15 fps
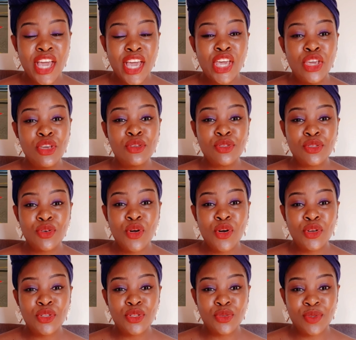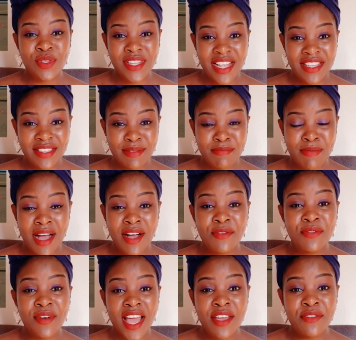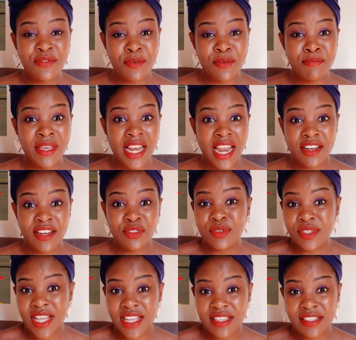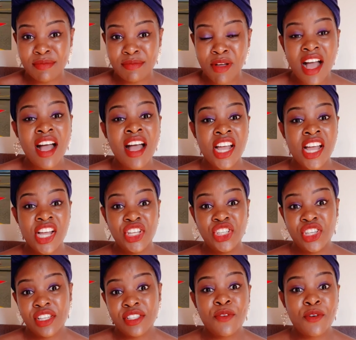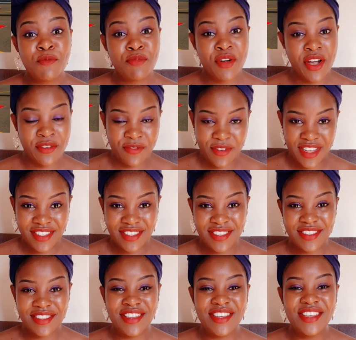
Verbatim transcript: he used to go to Zanzibar, fly from Milan to Zanzibar just for breakfast.